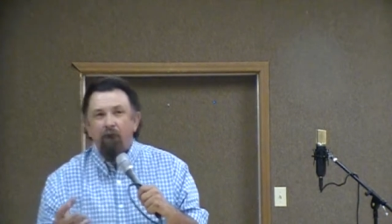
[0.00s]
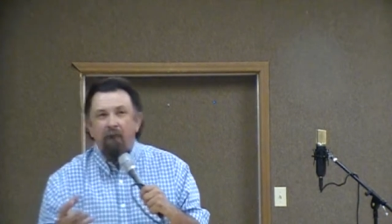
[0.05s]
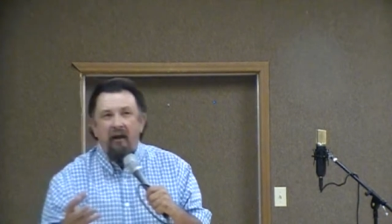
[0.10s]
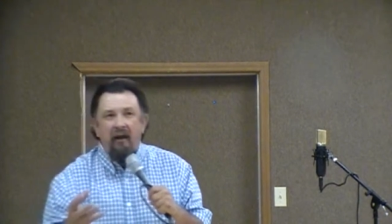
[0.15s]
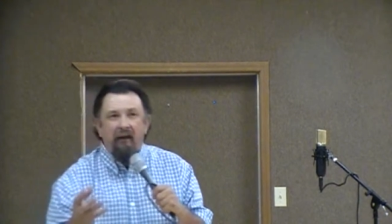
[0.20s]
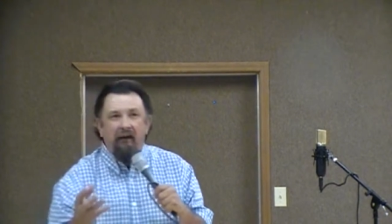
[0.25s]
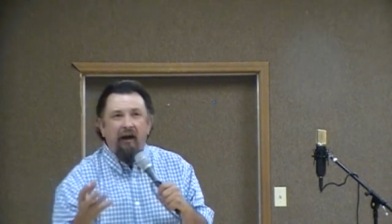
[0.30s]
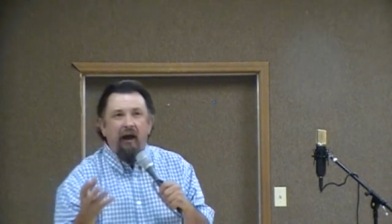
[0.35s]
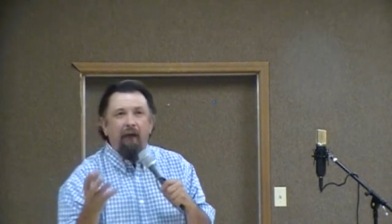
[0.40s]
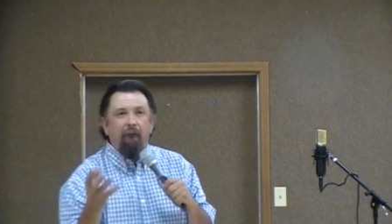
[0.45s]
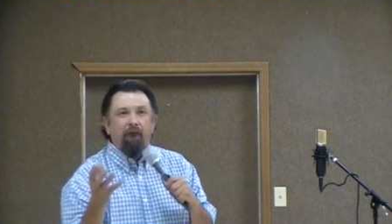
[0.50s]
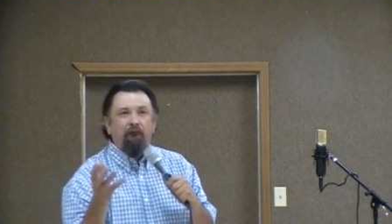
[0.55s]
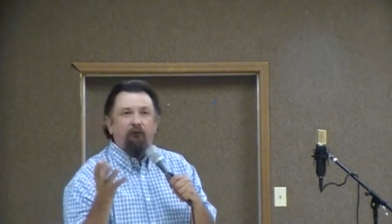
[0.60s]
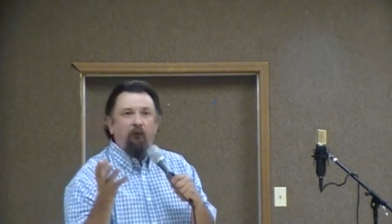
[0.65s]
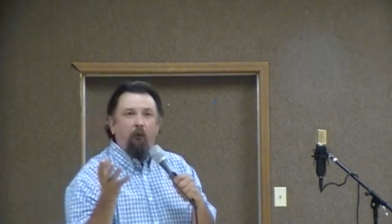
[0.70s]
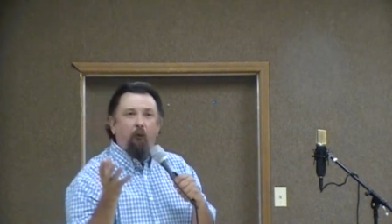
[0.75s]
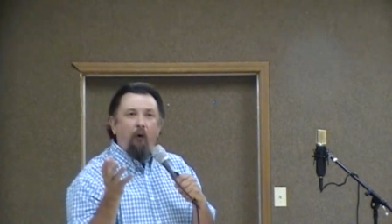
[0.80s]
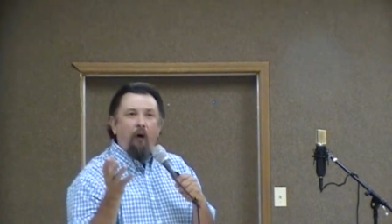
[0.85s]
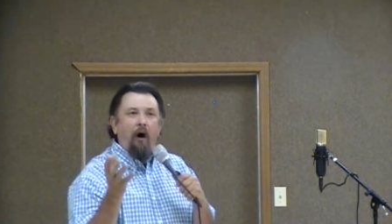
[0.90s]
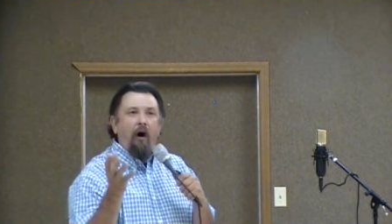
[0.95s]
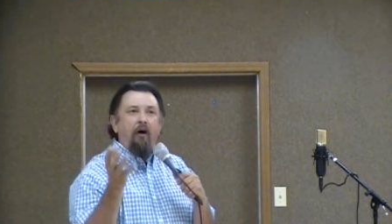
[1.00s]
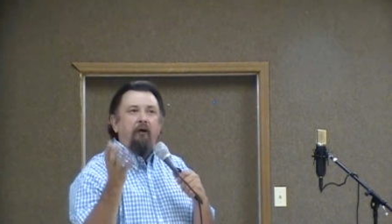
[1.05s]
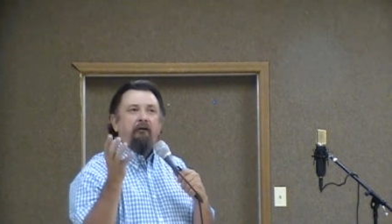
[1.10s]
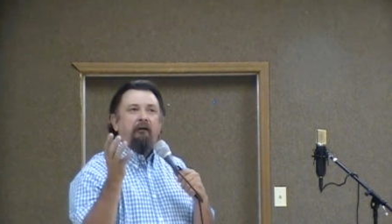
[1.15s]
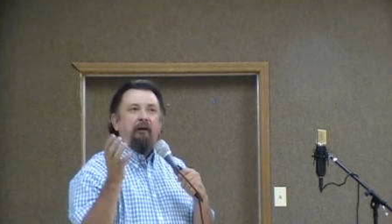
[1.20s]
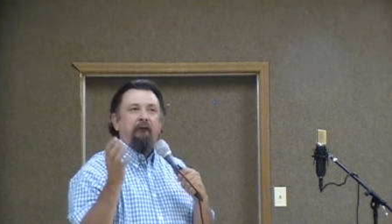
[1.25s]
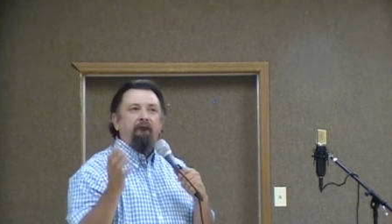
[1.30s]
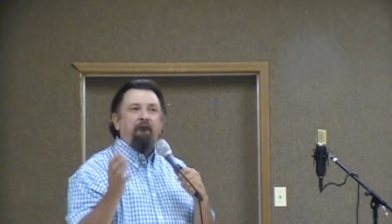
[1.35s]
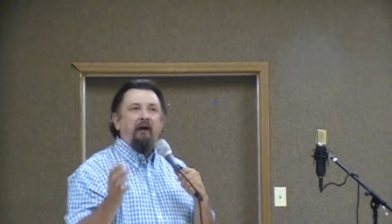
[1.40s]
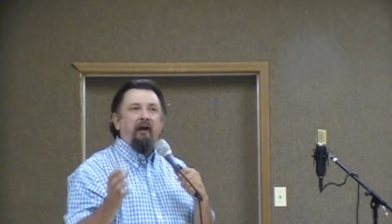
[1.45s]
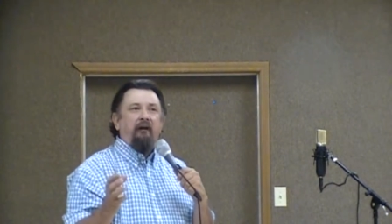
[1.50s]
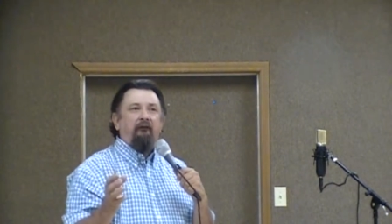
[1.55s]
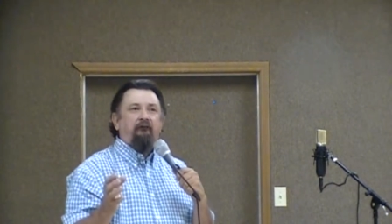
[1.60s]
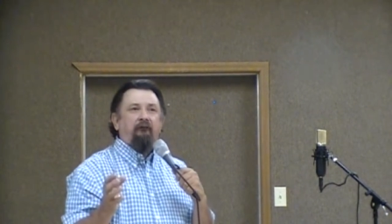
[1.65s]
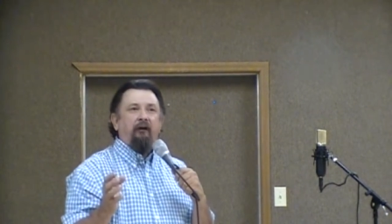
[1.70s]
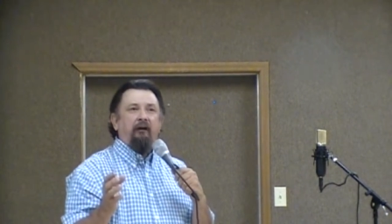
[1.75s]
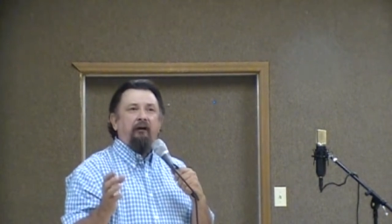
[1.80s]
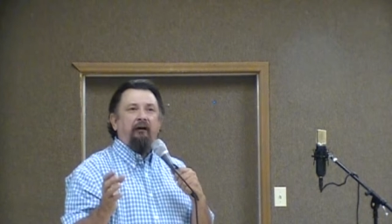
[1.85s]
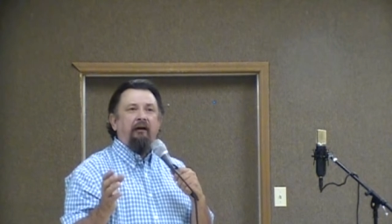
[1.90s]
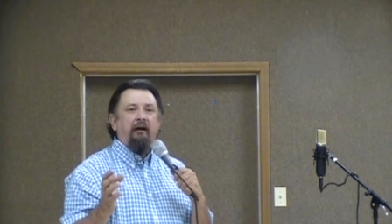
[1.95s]
being able to walk in
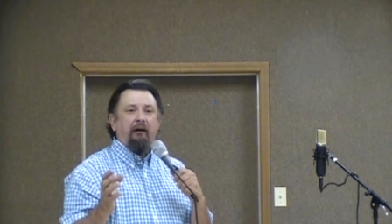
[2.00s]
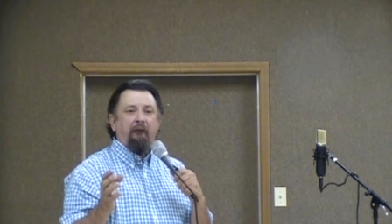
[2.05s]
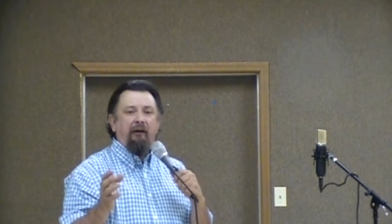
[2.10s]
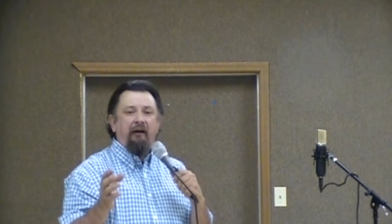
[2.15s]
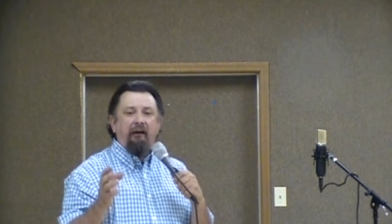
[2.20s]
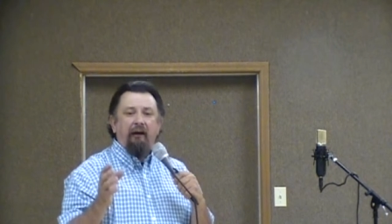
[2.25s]
victory in Him.